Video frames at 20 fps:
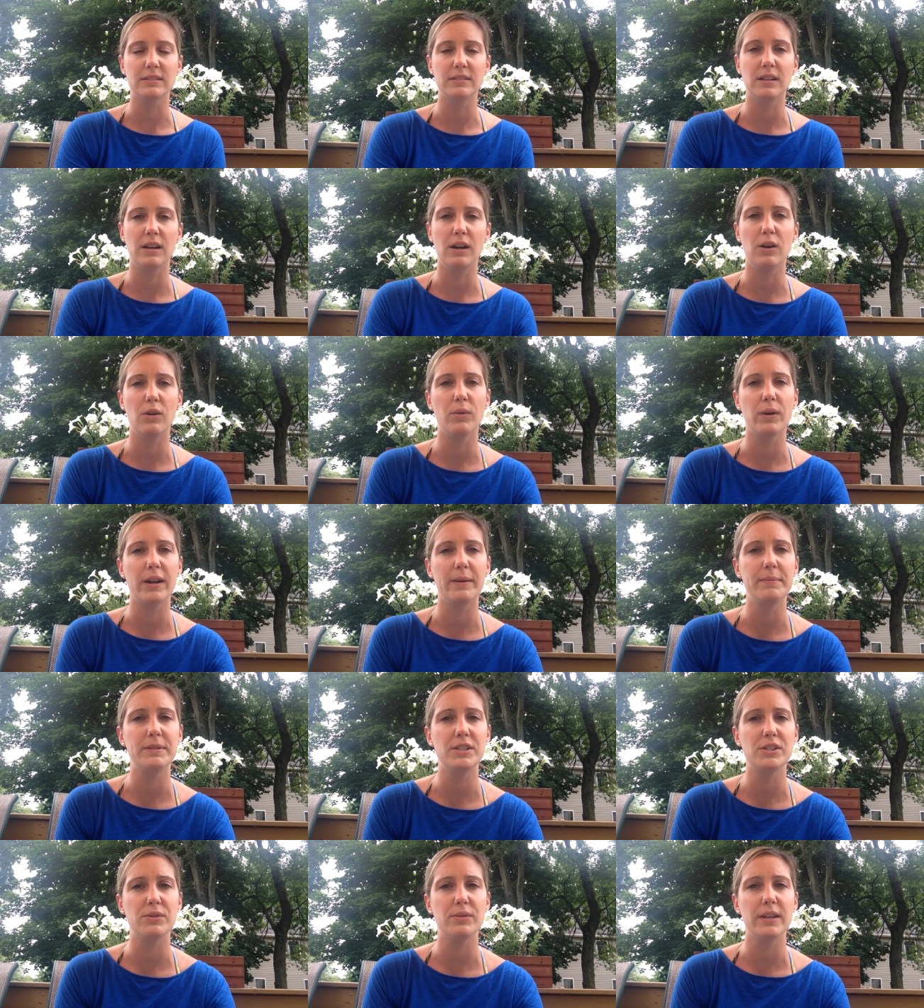So what
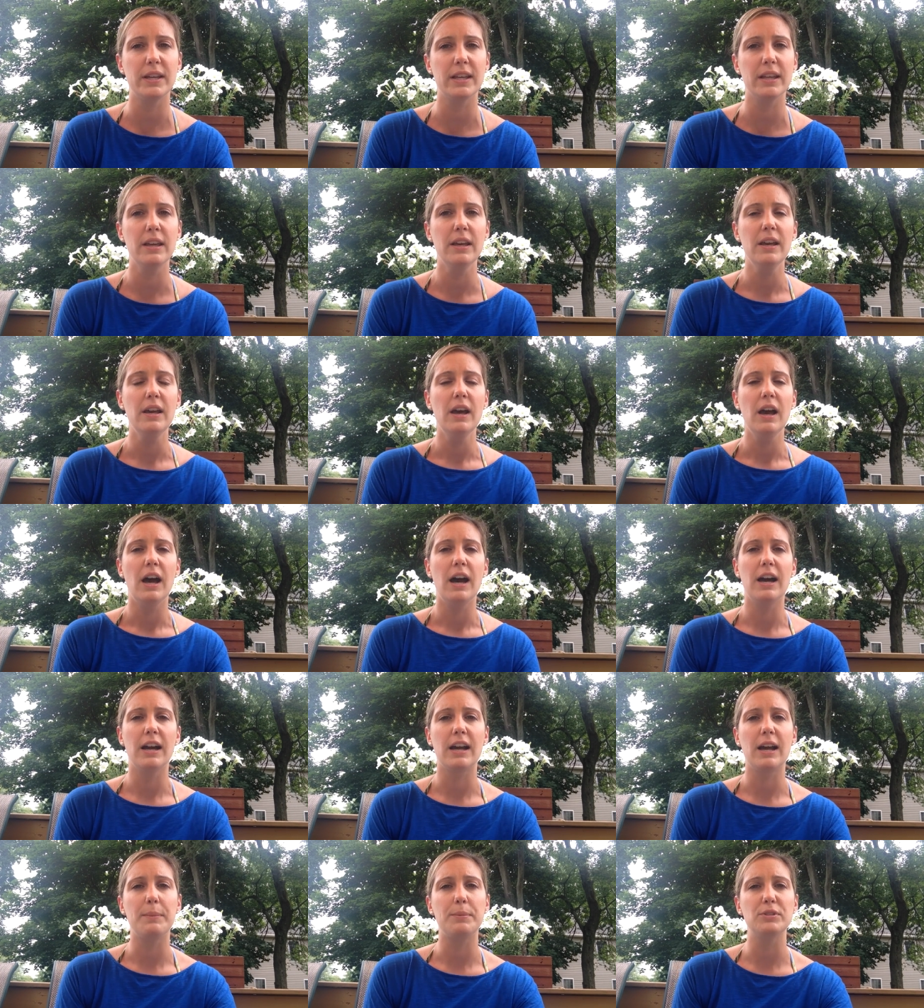I've been doing
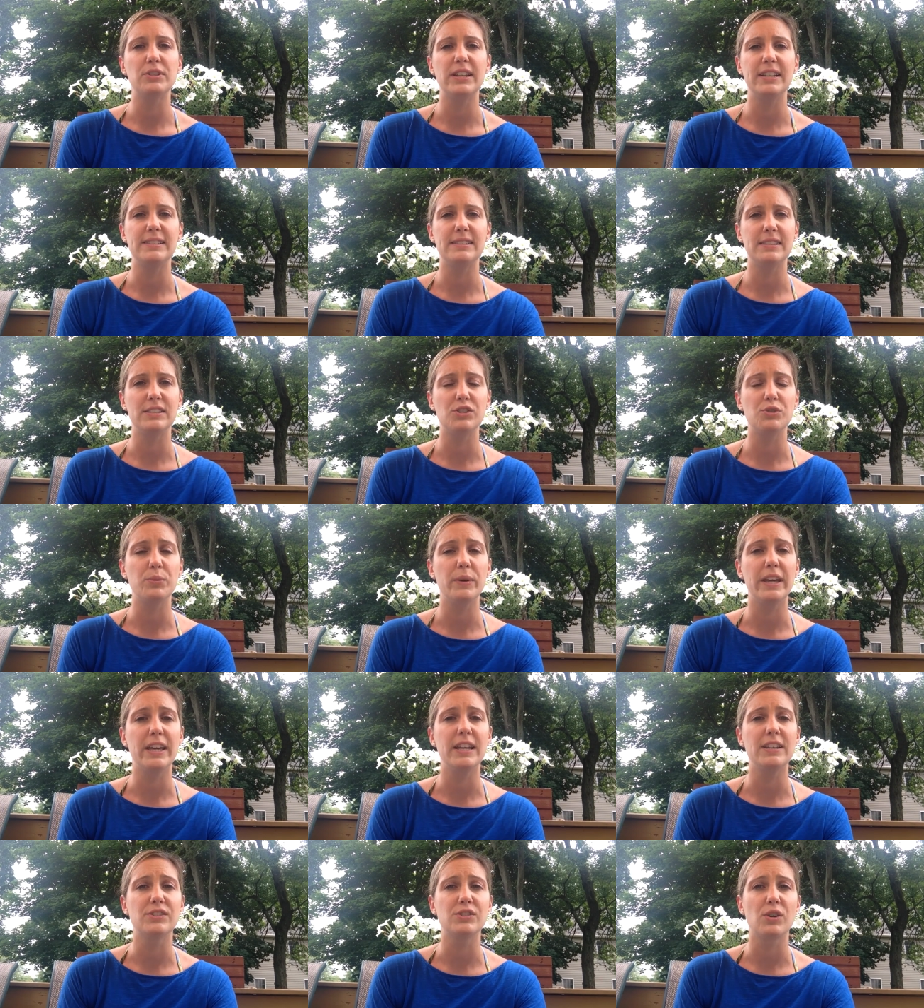a couple days this
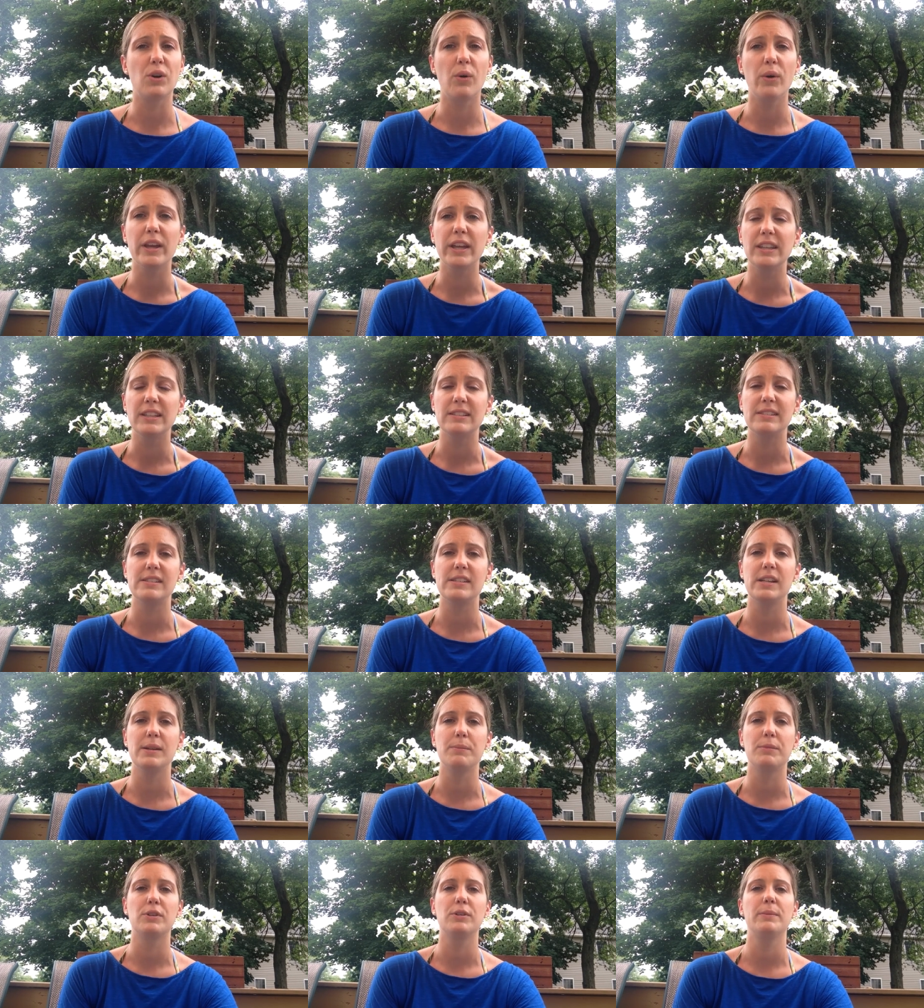week is going in the
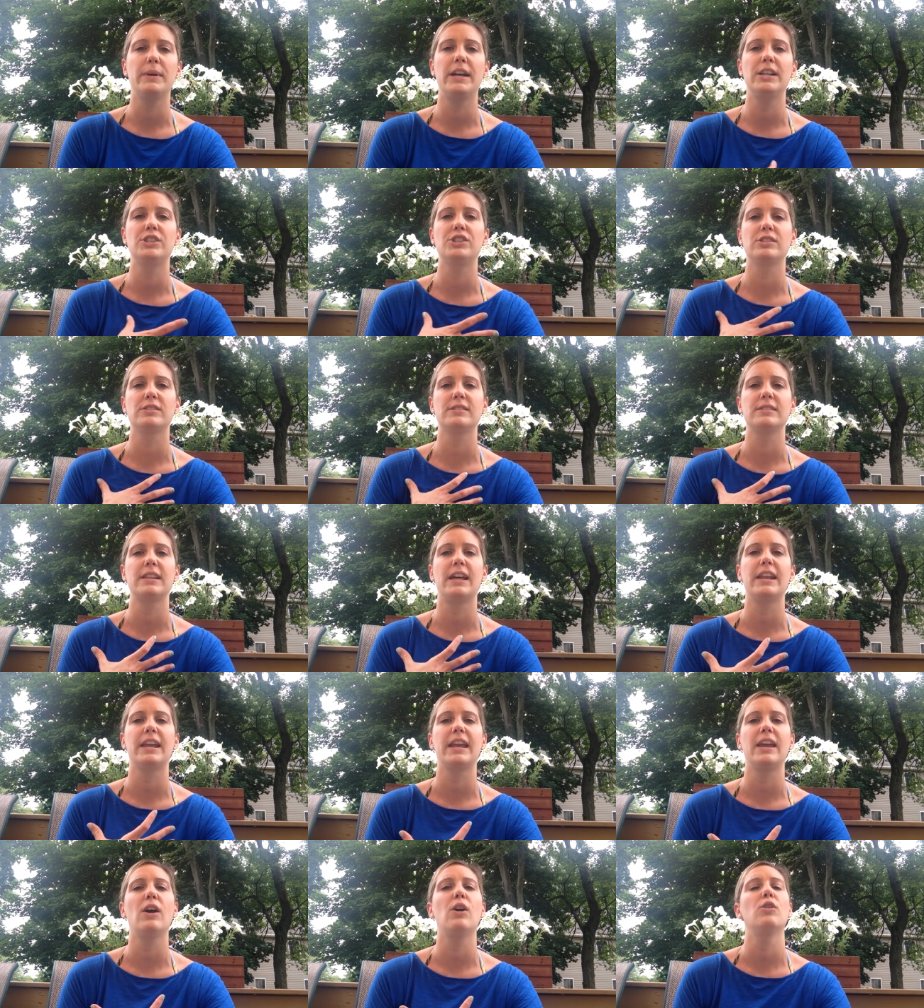steam room and just
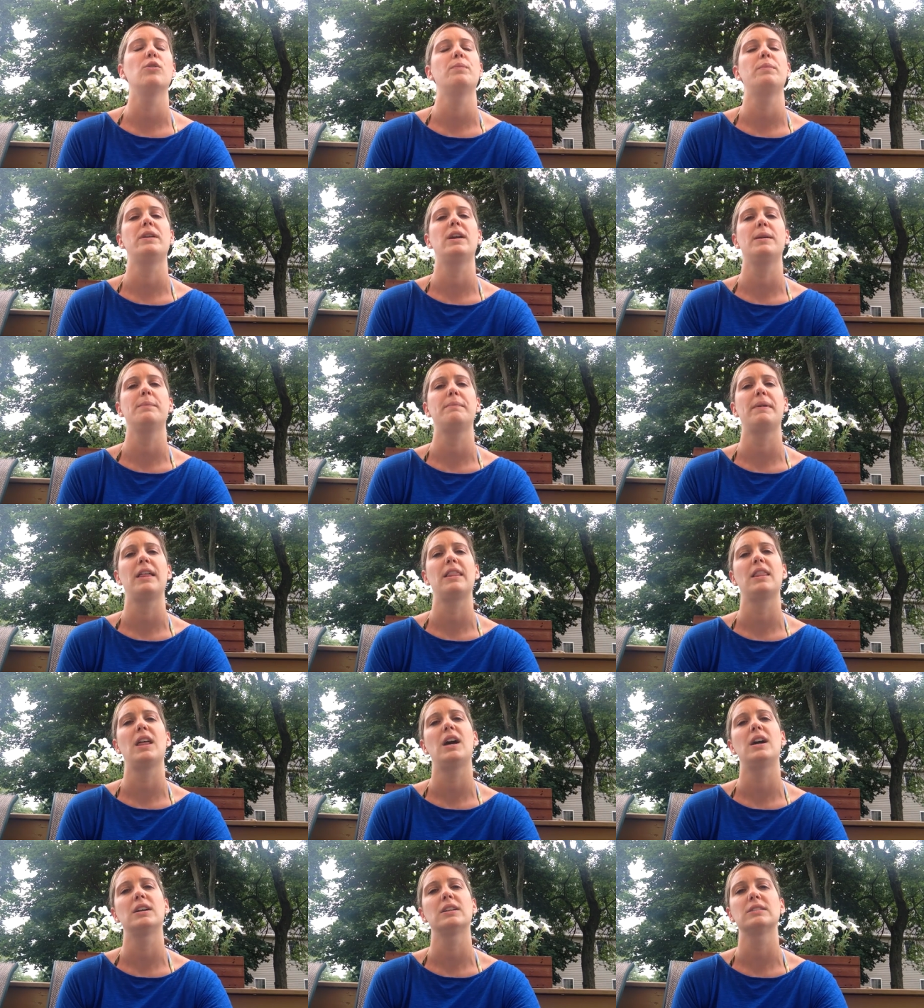letting it open up my
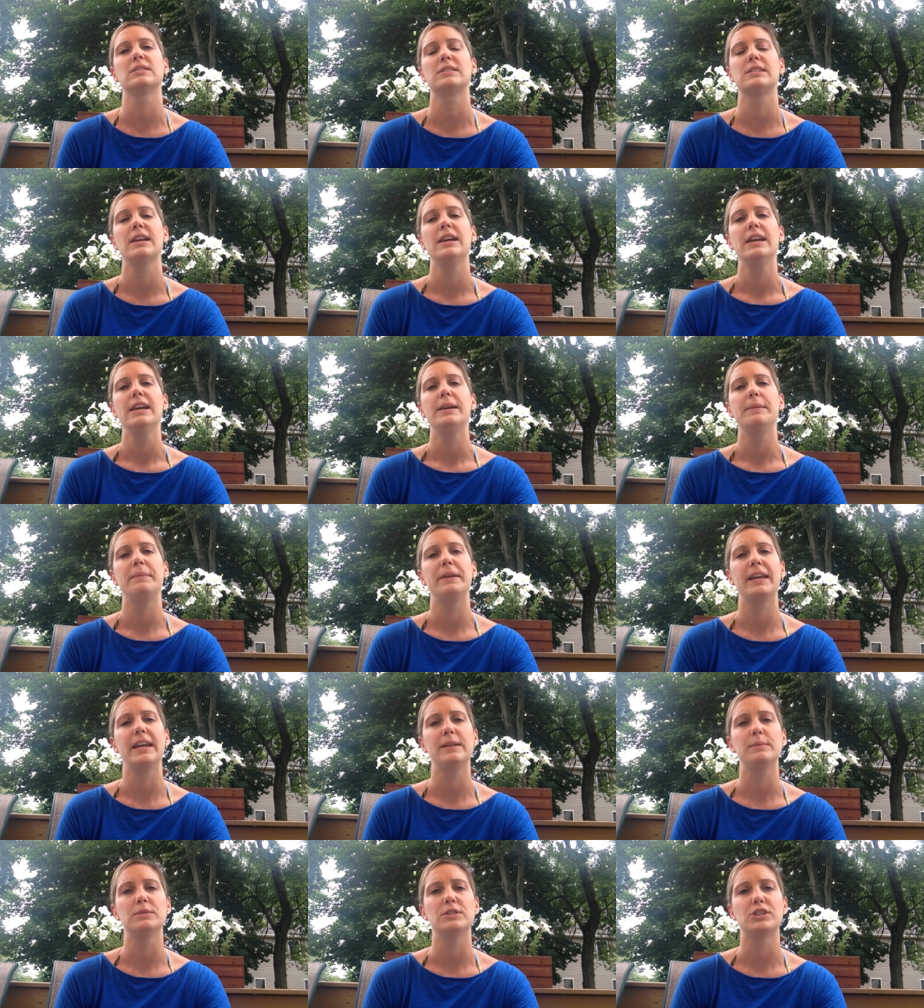lungs,
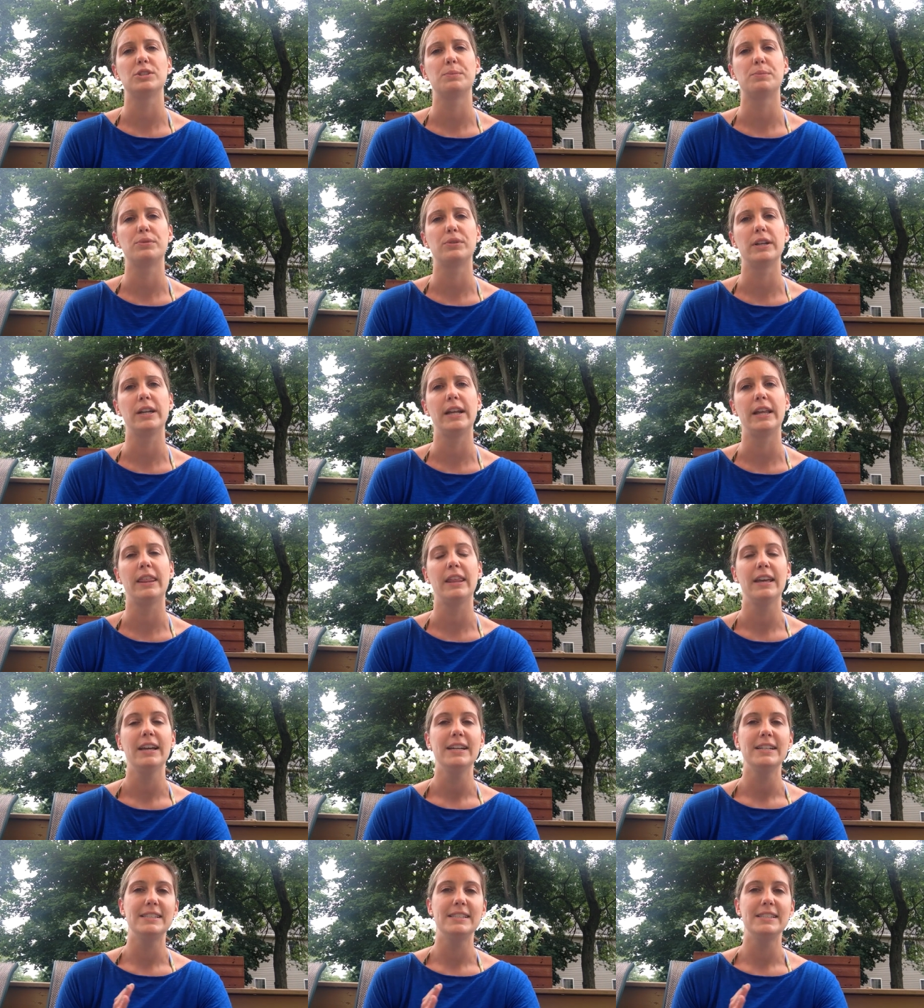being able to breathe,